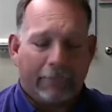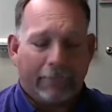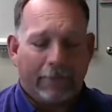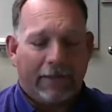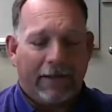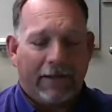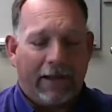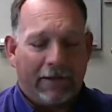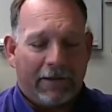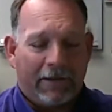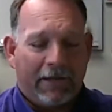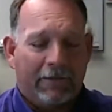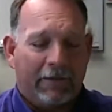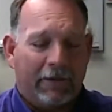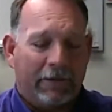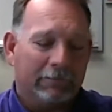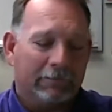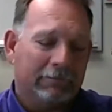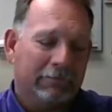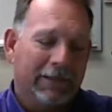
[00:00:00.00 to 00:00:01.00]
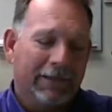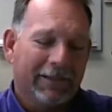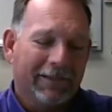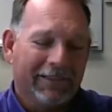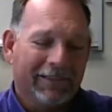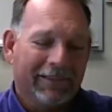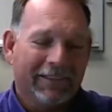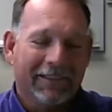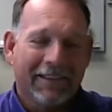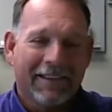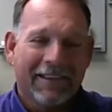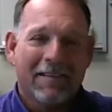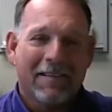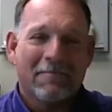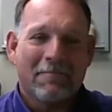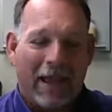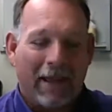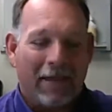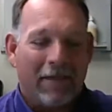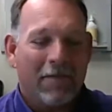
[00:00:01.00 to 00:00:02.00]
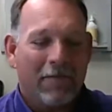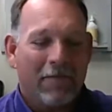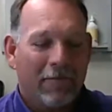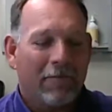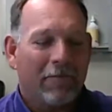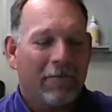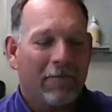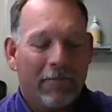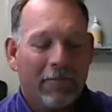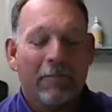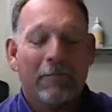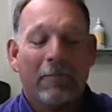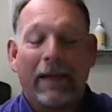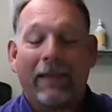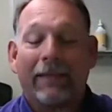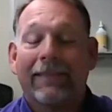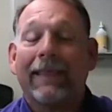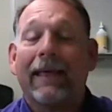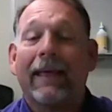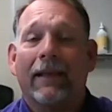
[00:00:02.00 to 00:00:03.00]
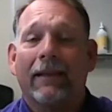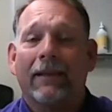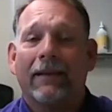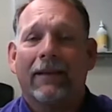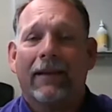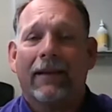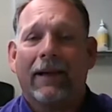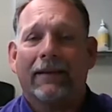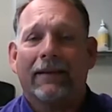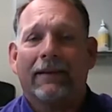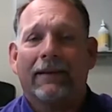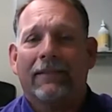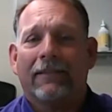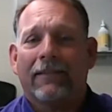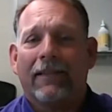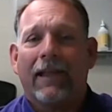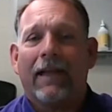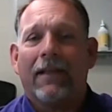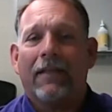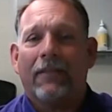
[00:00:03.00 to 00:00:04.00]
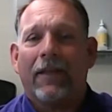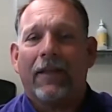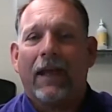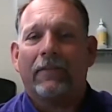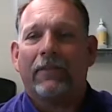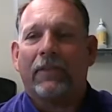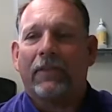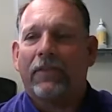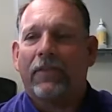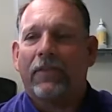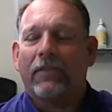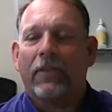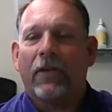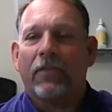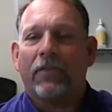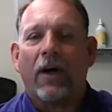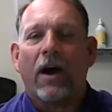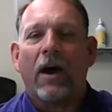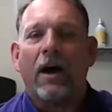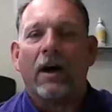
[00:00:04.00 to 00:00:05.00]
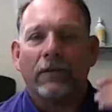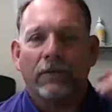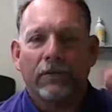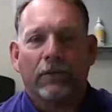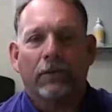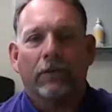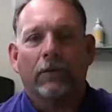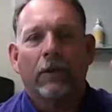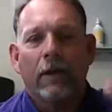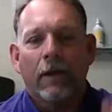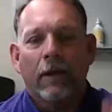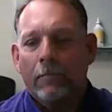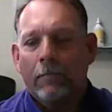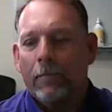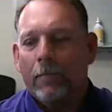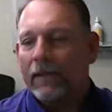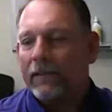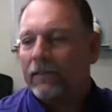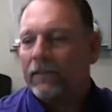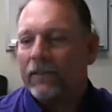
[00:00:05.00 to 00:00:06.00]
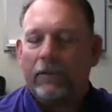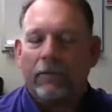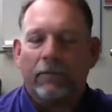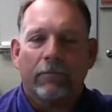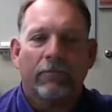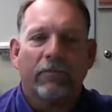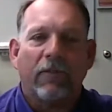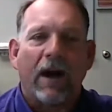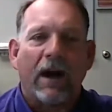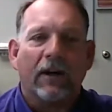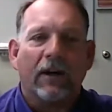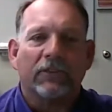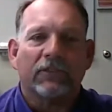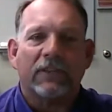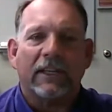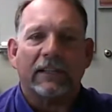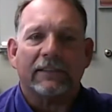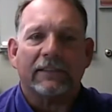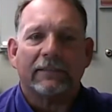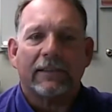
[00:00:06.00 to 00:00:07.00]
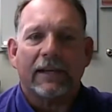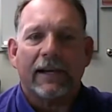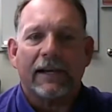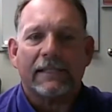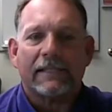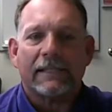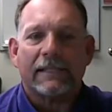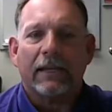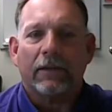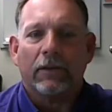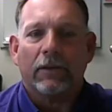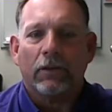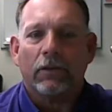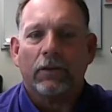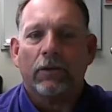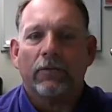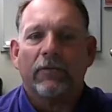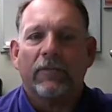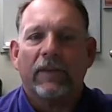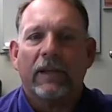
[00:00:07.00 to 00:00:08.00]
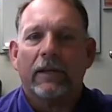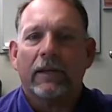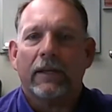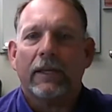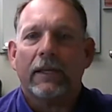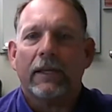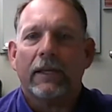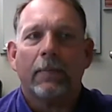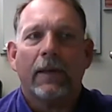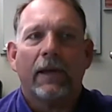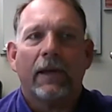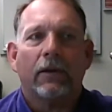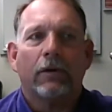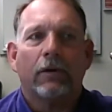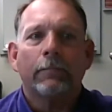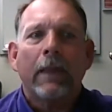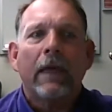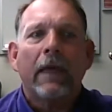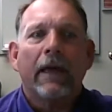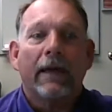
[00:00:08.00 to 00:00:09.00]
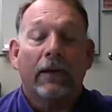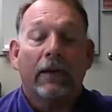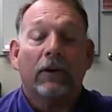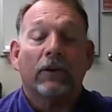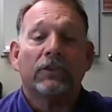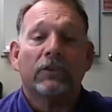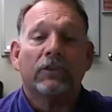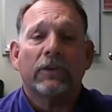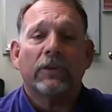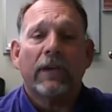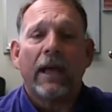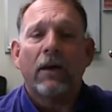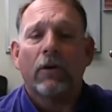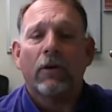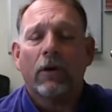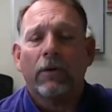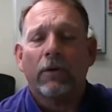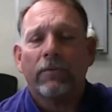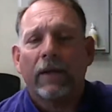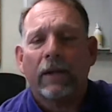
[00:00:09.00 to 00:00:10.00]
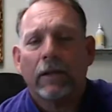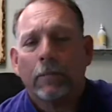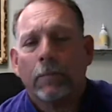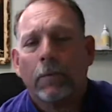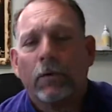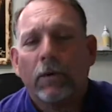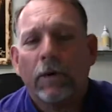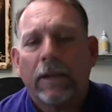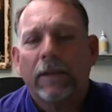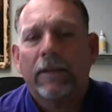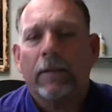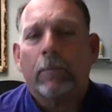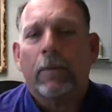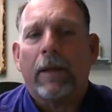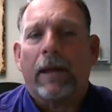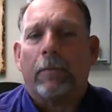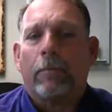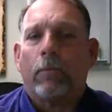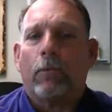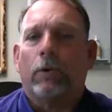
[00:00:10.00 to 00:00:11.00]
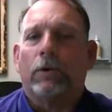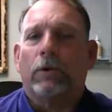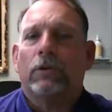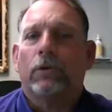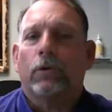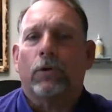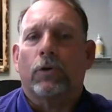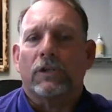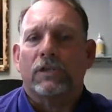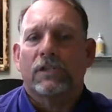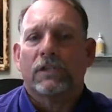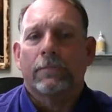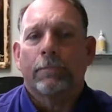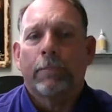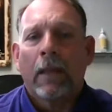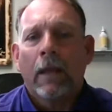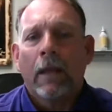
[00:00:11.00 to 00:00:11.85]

yeah, even back then I didn't have the thought to make the file sets that I sent you via email, and also now are available in the Blackboard course.